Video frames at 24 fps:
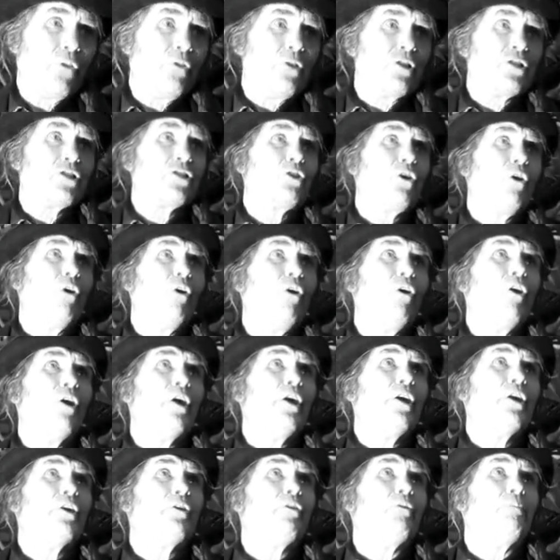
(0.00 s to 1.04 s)
this
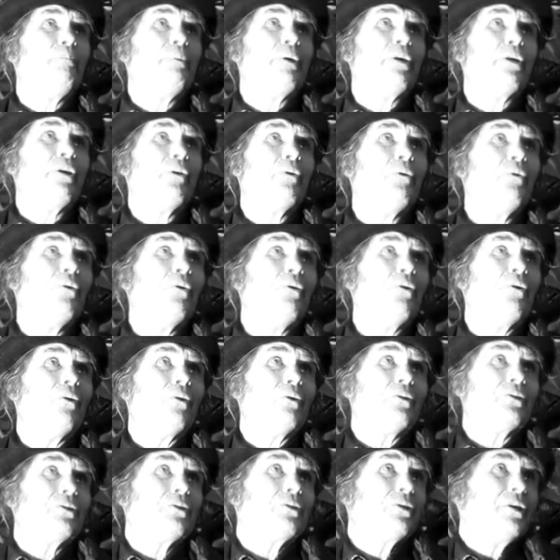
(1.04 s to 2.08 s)
toy could be
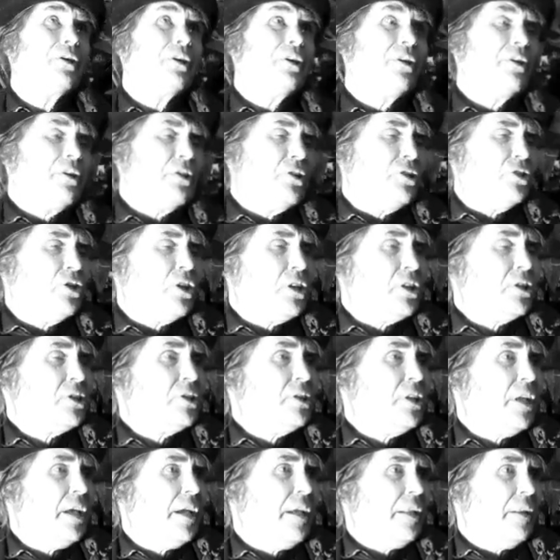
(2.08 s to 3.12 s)
yours." Just
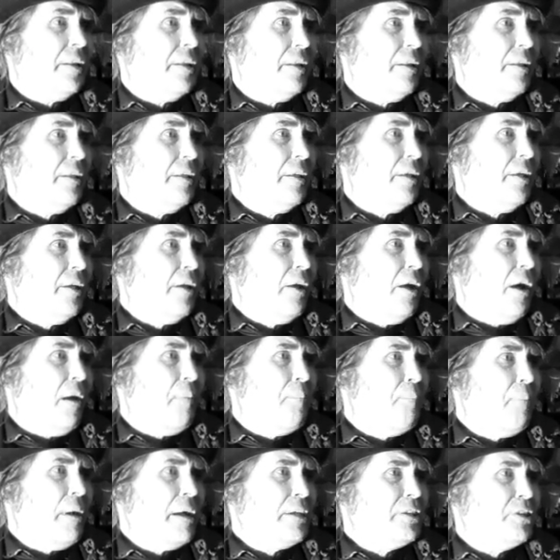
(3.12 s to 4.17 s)
then, a
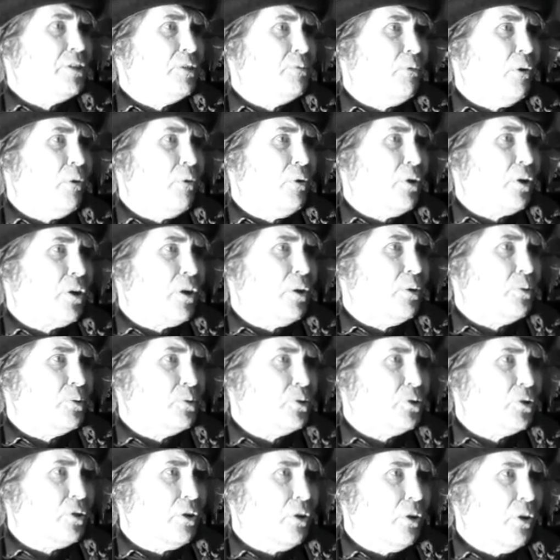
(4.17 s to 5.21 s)
mighty roller
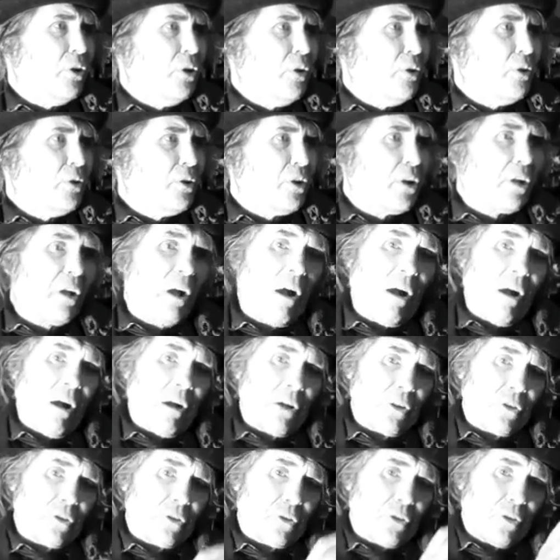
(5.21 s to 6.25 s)
coaster
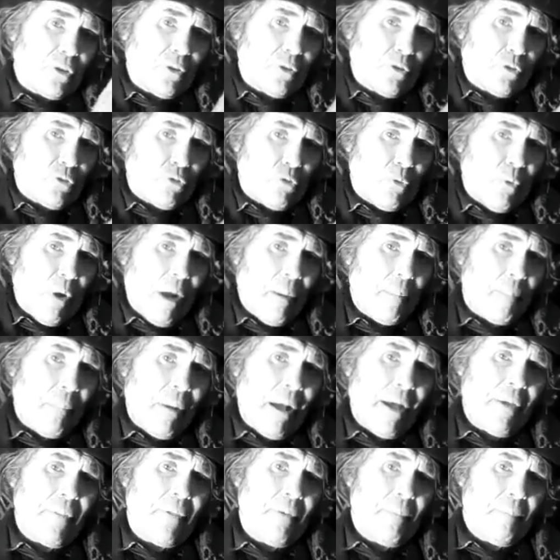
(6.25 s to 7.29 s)
cart drew up
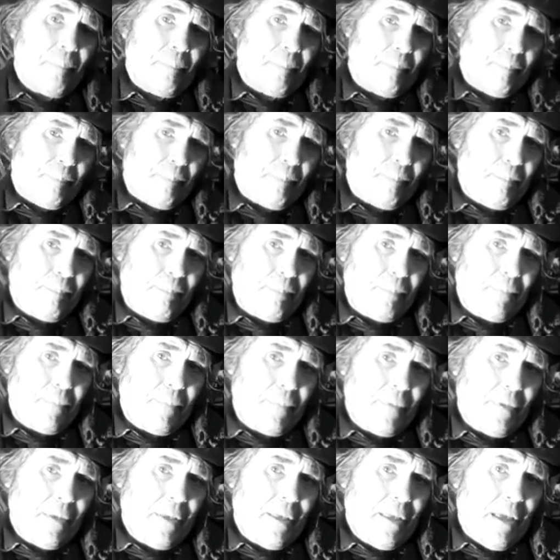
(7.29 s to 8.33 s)
by them,
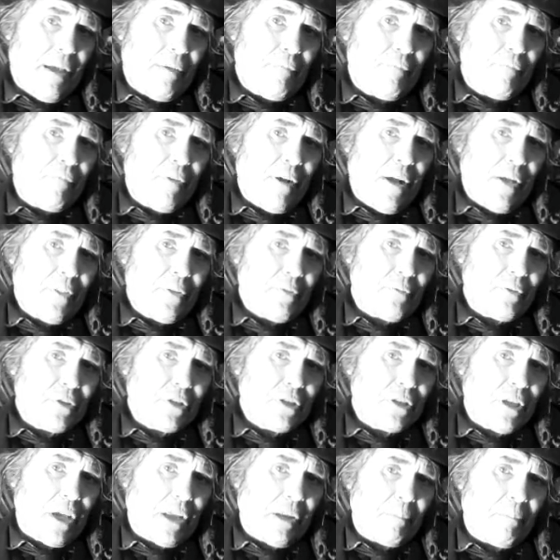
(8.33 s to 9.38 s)
and father and
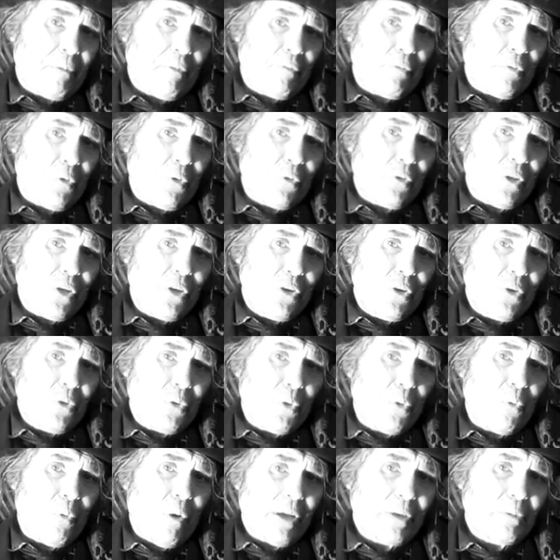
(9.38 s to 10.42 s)
son, before they knew
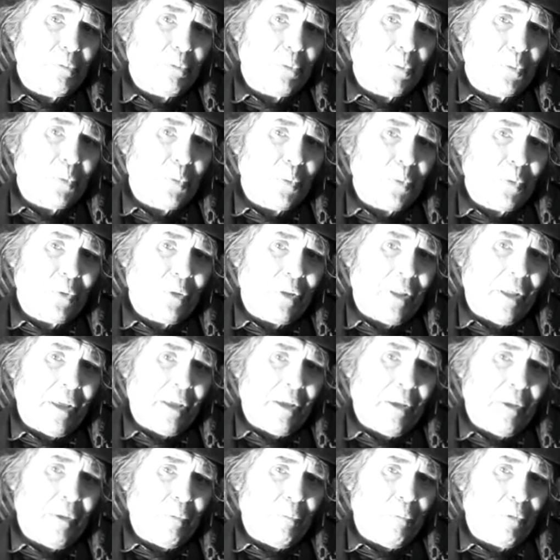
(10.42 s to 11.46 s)
quite
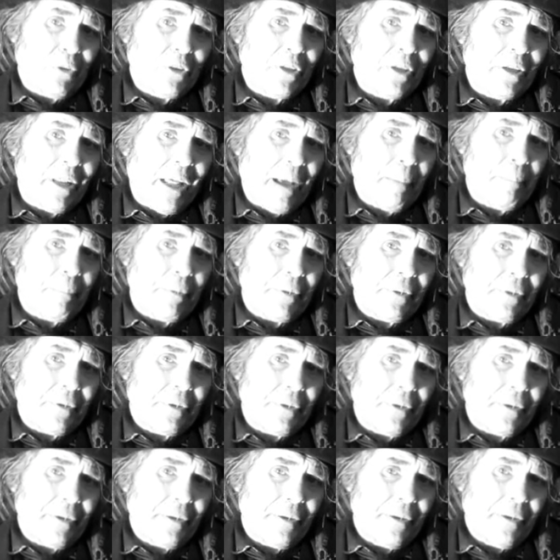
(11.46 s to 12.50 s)
what had
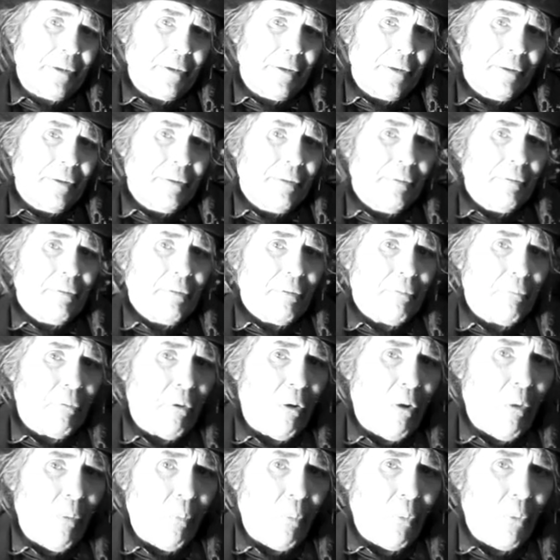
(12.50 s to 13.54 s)
happened,
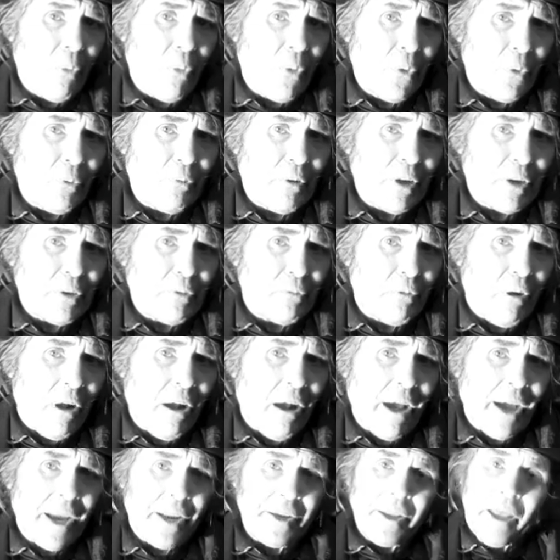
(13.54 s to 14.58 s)
were on the great
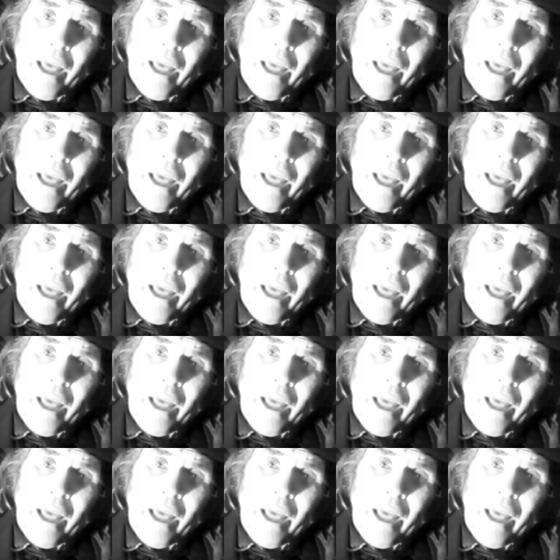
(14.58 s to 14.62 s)
ride.